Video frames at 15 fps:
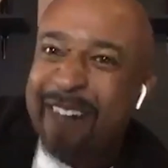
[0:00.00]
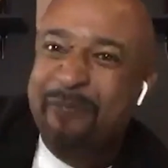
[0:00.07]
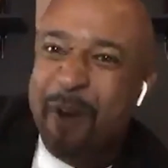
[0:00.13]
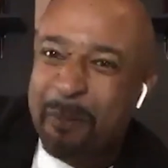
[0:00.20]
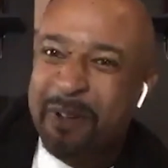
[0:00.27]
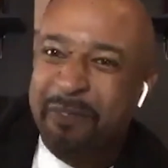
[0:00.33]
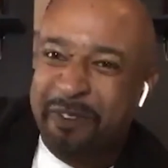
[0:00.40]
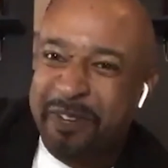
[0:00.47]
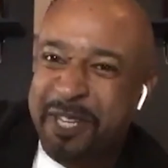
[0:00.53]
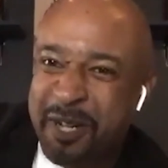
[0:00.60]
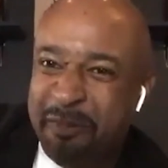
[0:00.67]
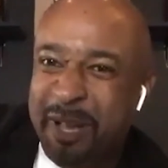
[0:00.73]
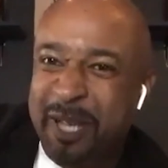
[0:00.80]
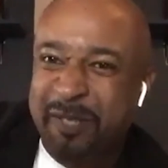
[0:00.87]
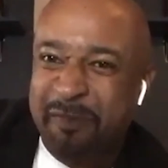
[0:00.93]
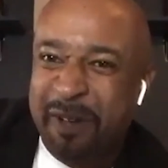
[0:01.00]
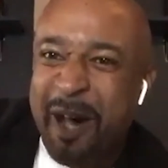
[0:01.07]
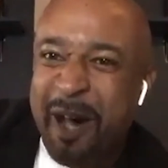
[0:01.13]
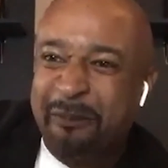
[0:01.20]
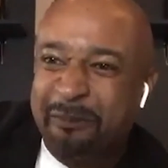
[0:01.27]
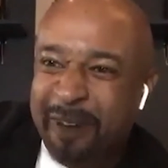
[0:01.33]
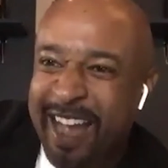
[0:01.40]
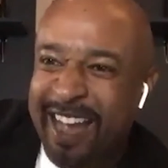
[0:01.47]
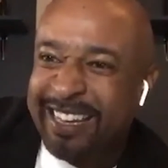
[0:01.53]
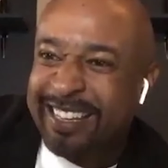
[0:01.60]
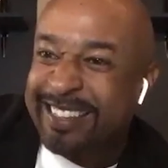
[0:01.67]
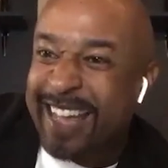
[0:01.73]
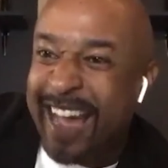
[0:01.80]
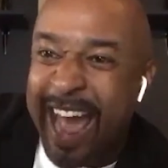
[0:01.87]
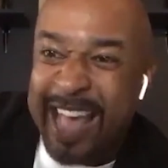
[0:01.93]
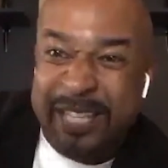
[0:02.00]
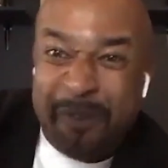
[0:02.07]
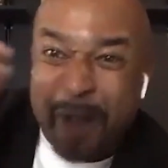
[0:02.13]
moment for you as well, right? That's